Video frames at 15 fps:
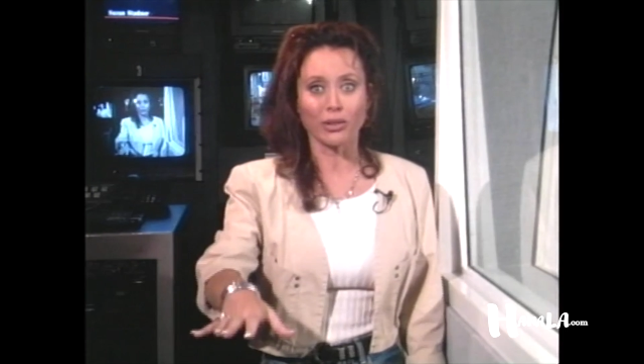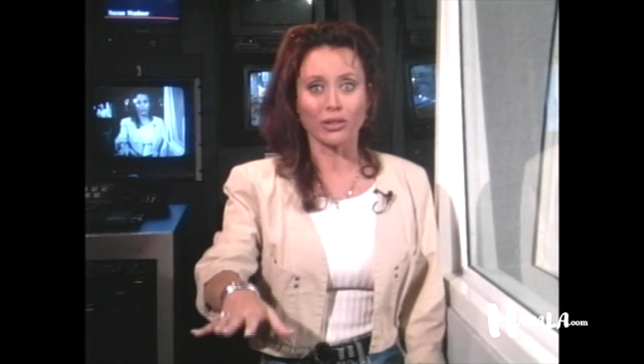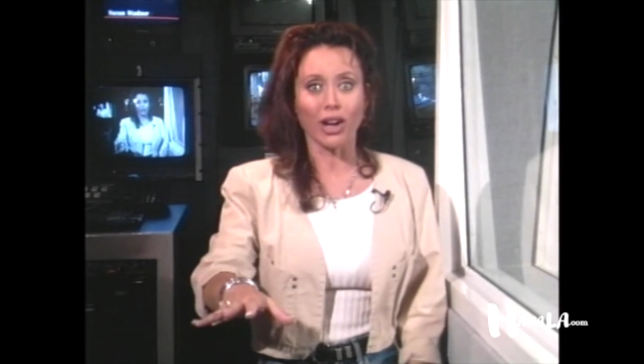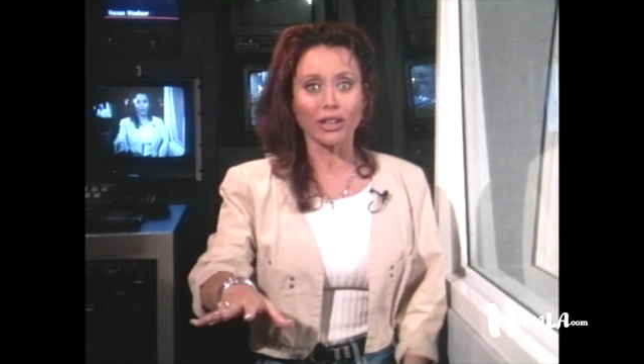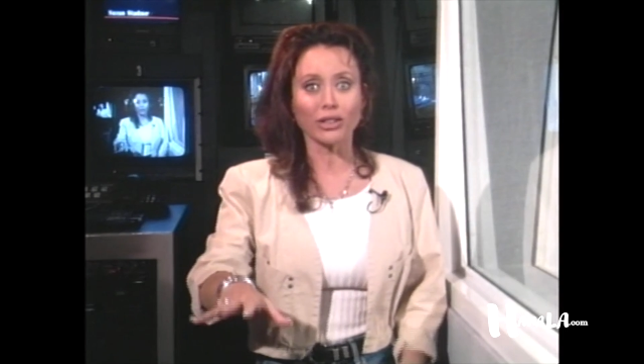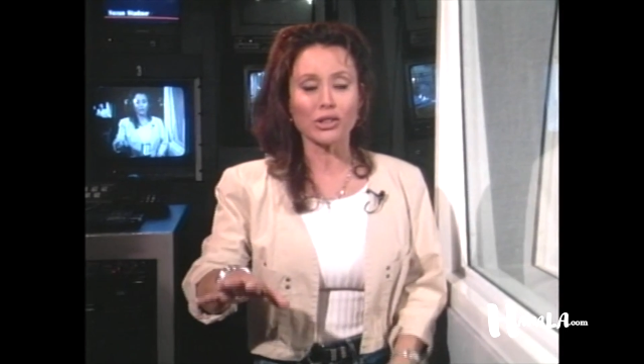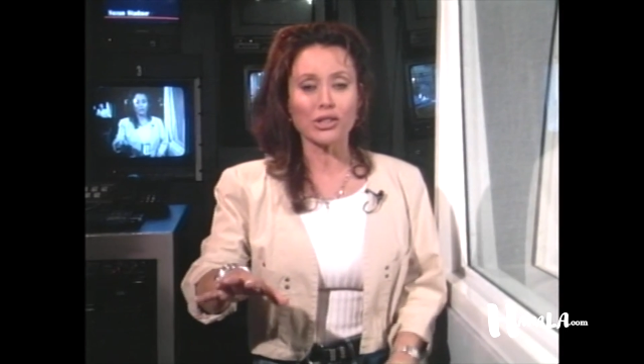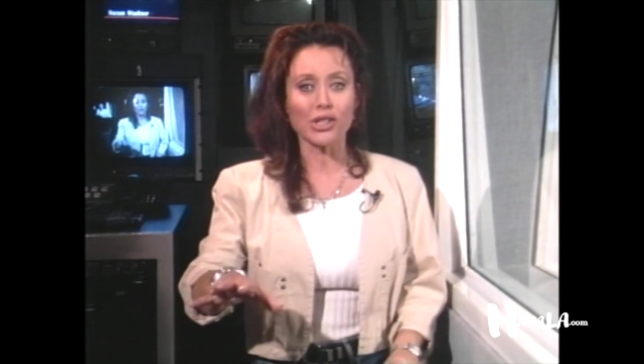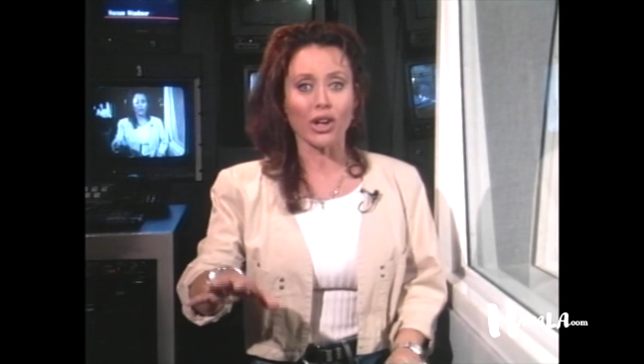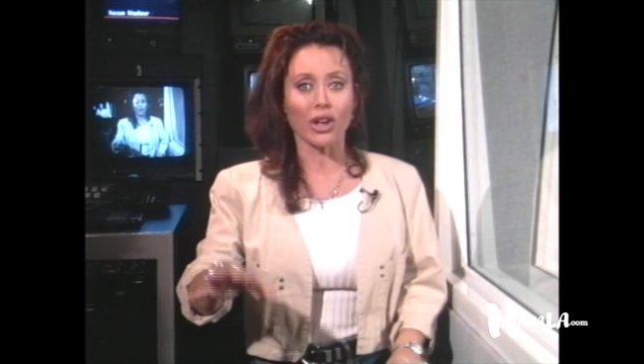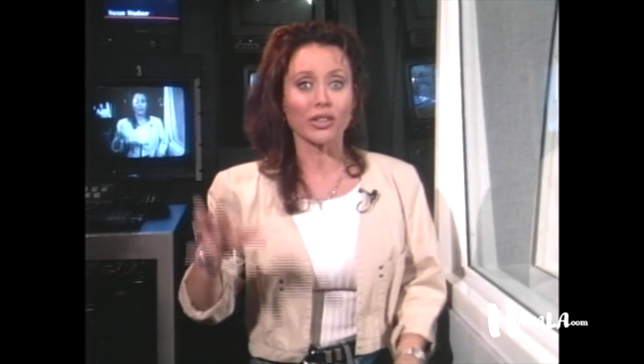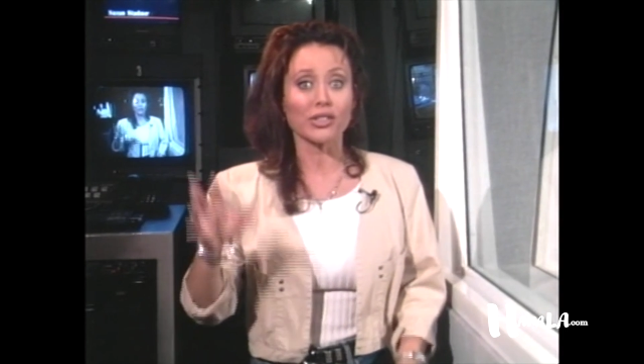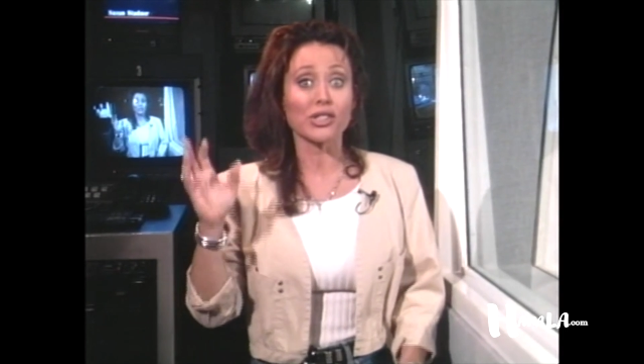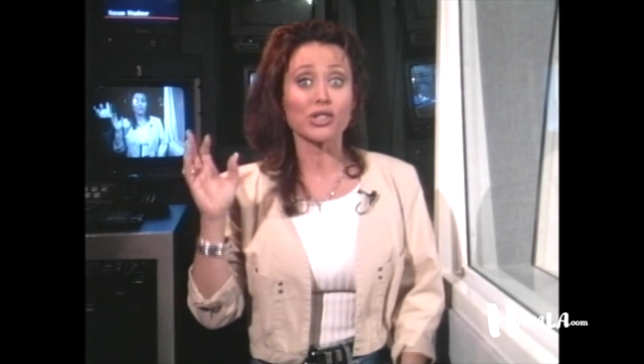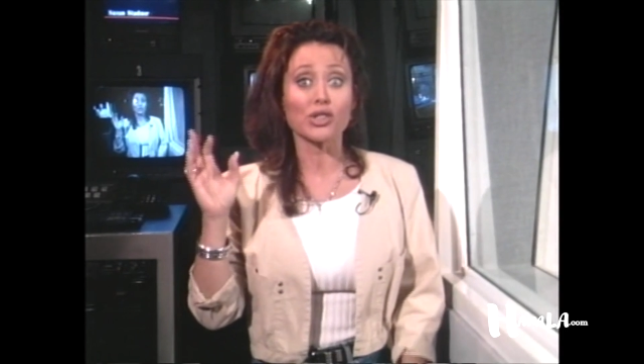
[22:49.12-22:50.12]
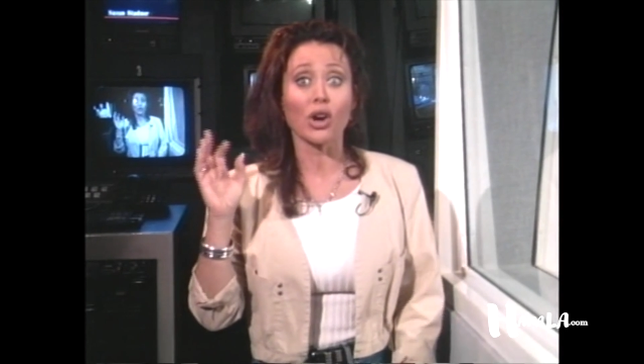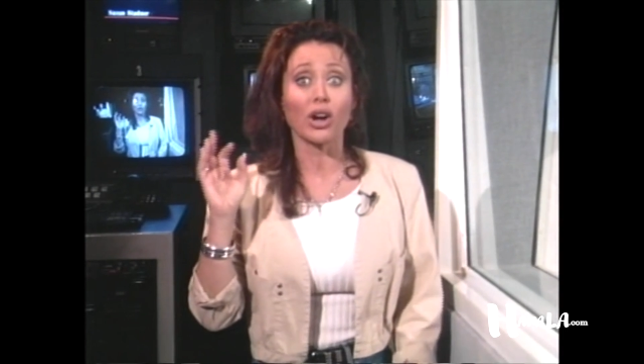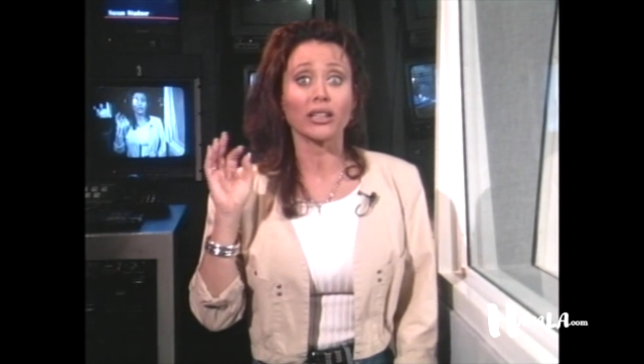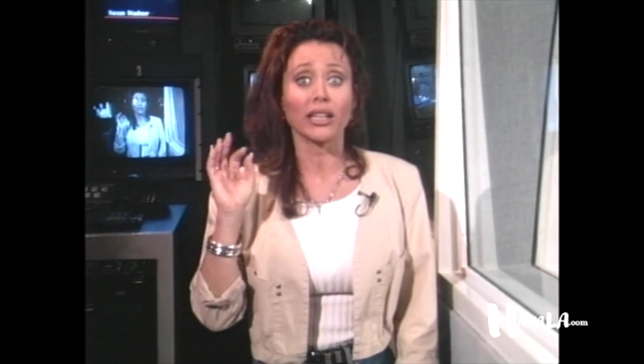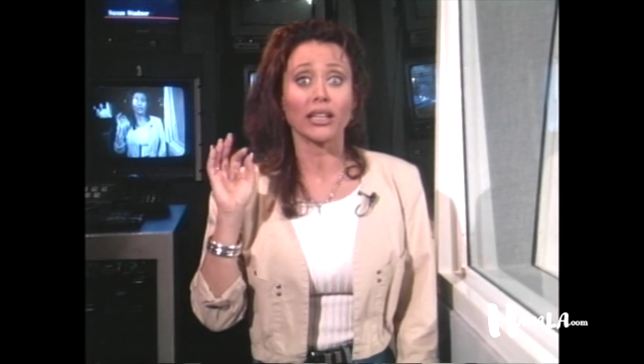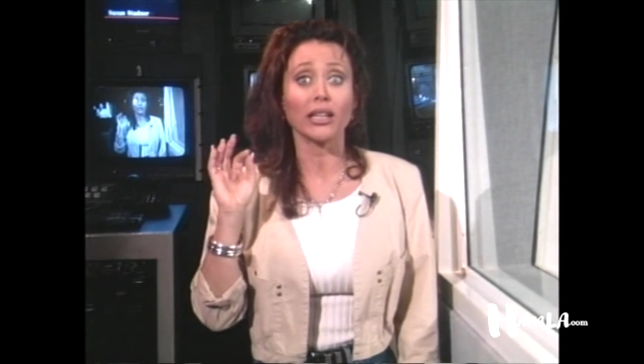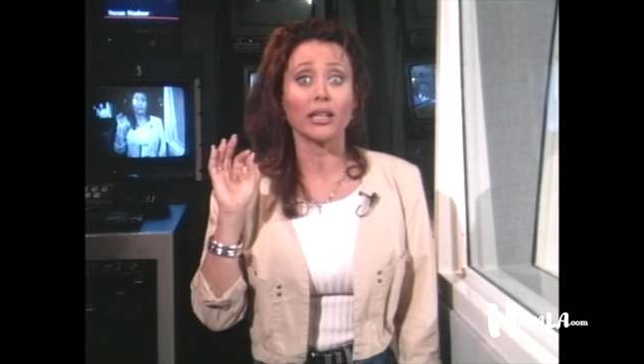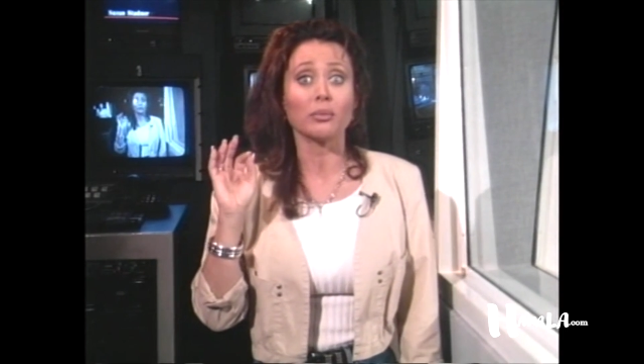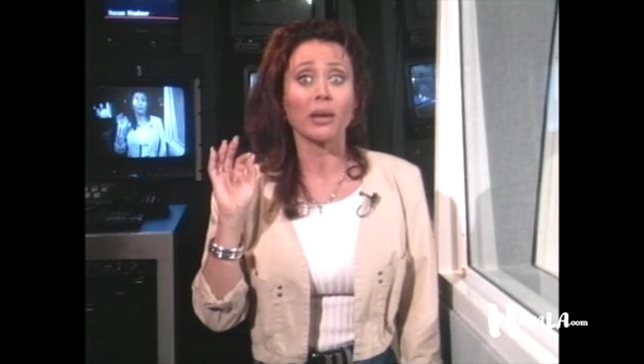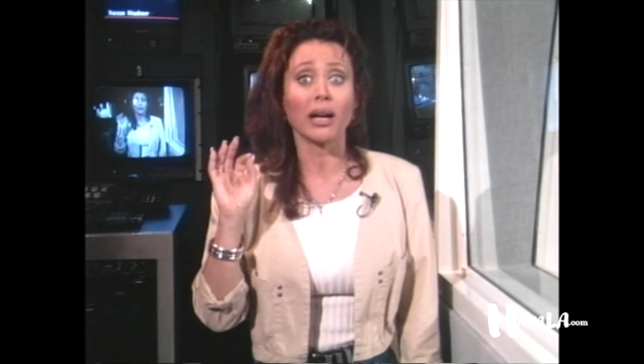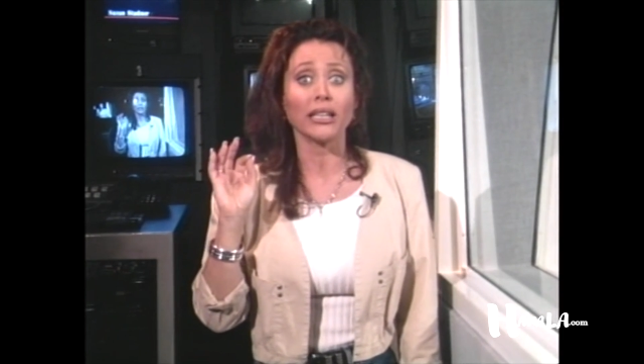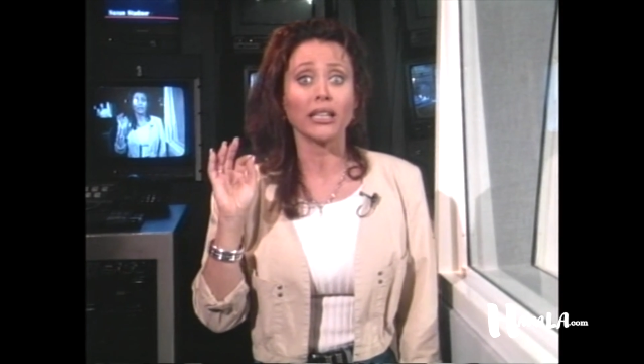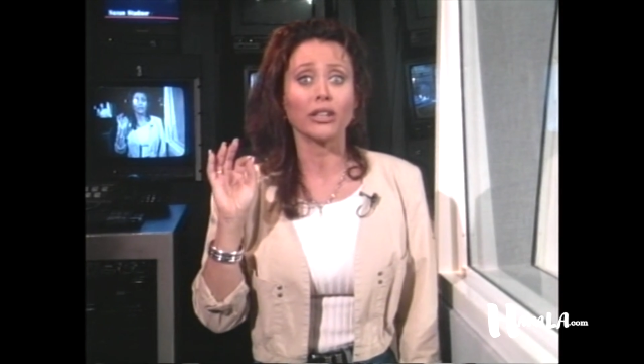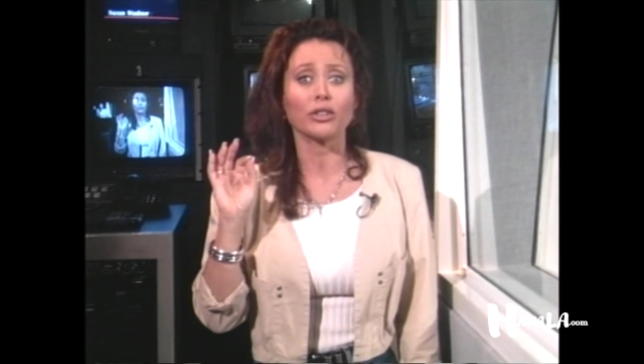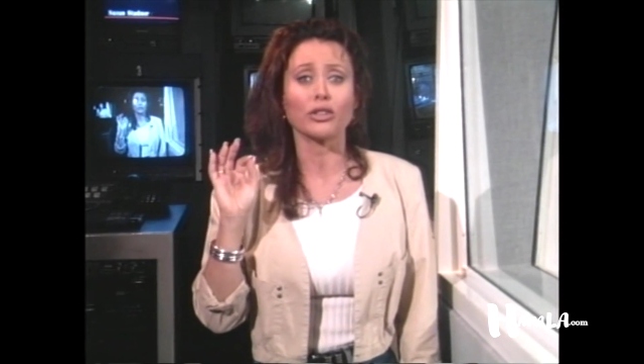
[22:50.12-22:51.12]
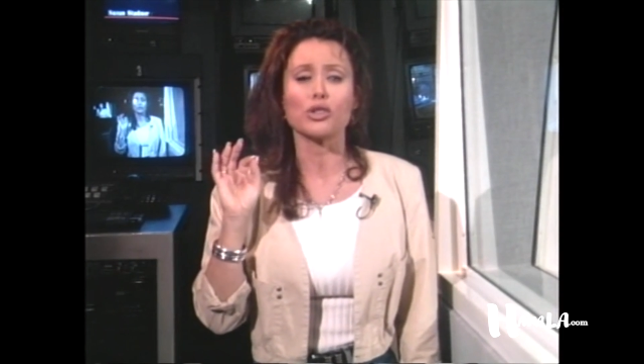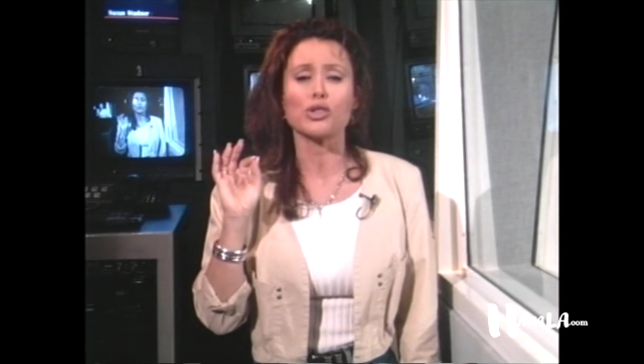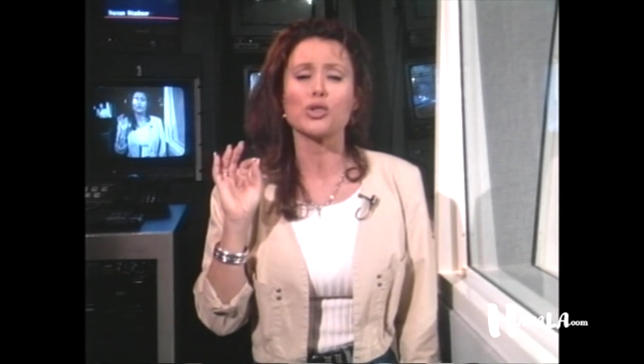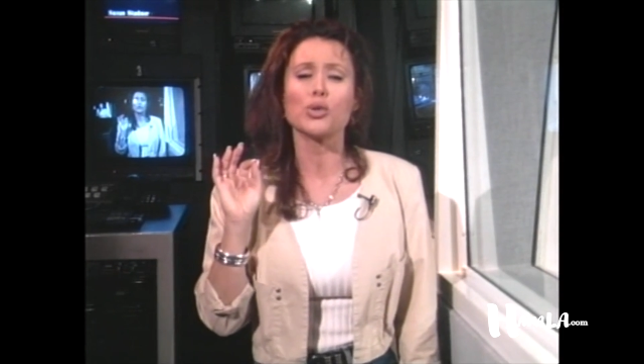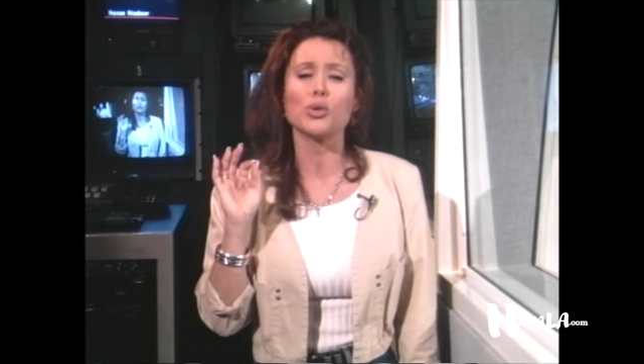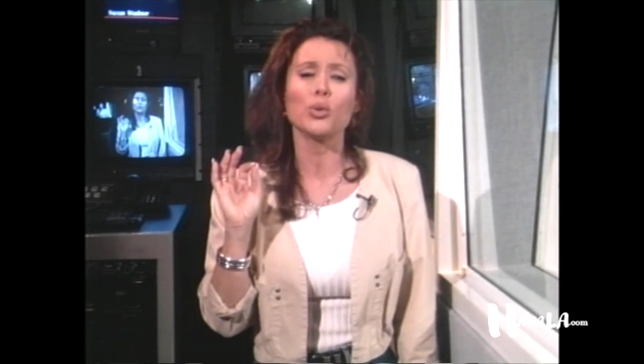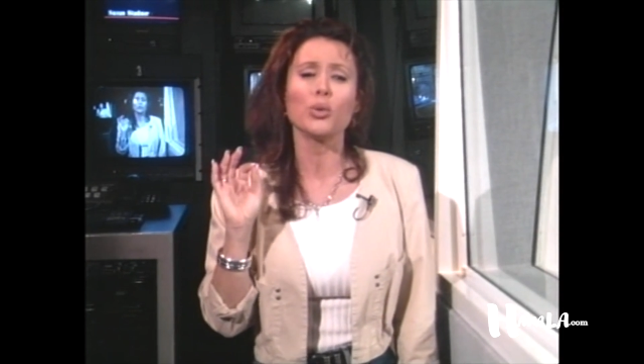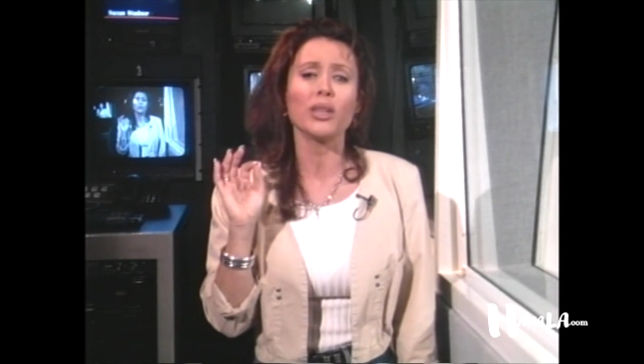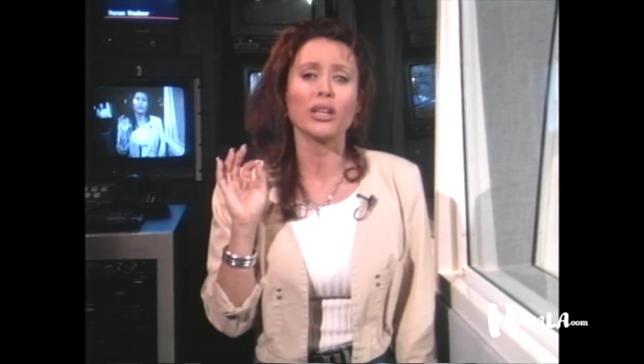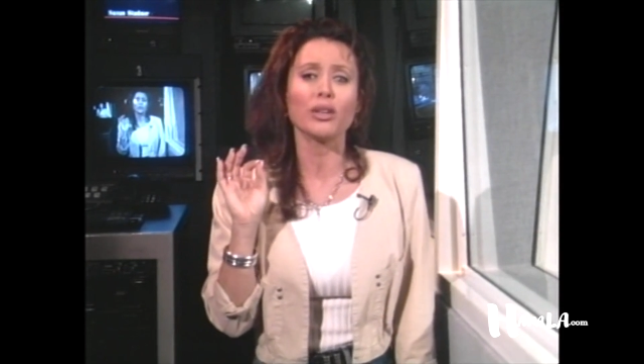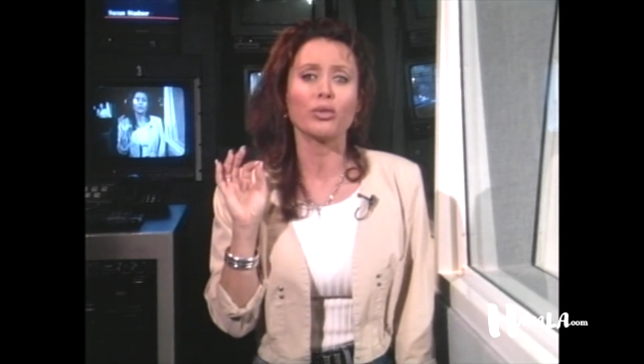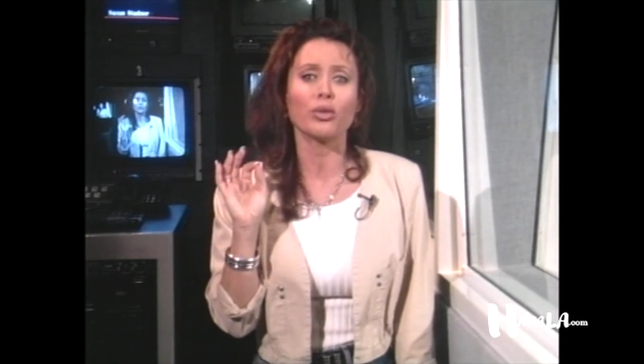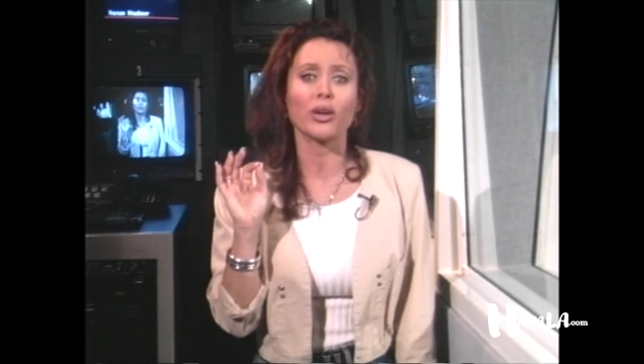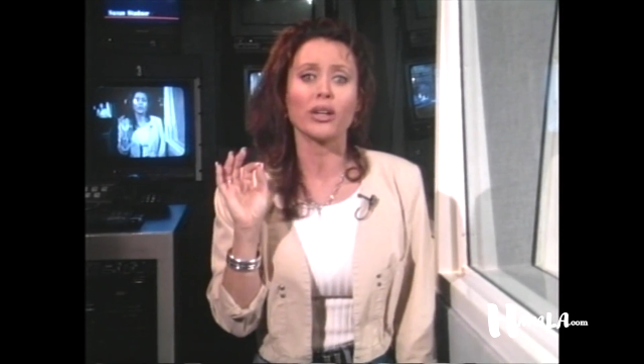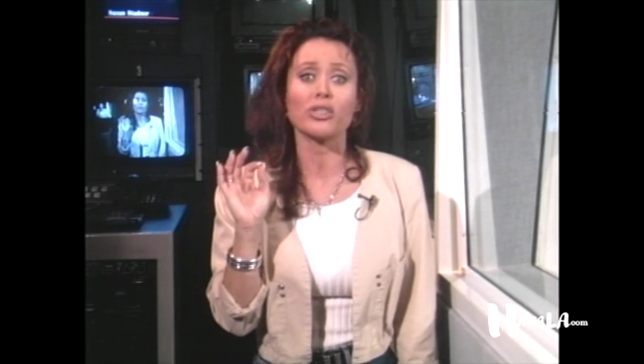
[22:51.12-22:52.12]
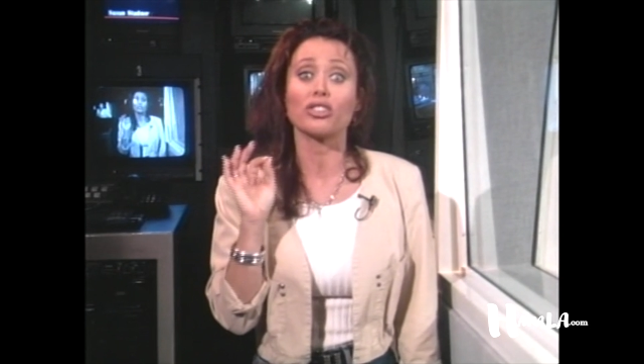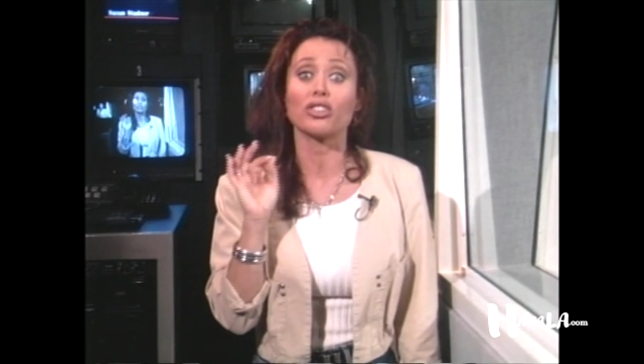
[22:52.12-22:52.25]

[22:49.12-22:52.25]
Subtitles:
Dr. Sauls is talking in my ear in a soothing voice.